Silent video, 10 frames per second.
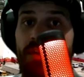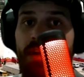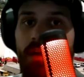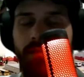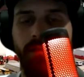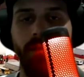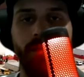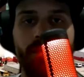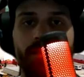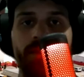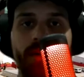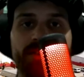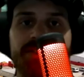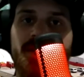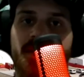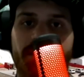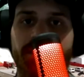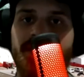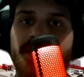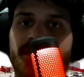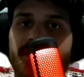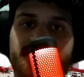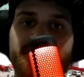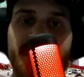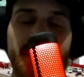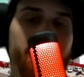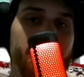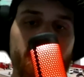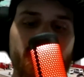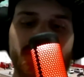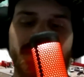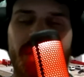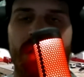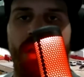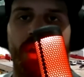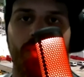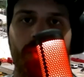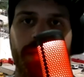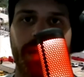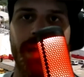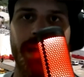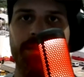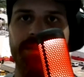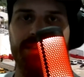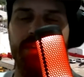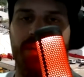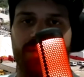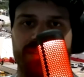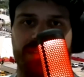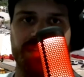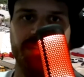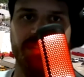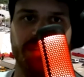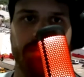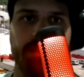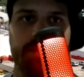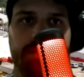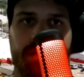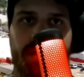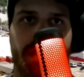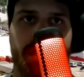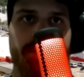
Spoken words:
for parts on the defensive side. But of course, when that happens, your offense needs to step up and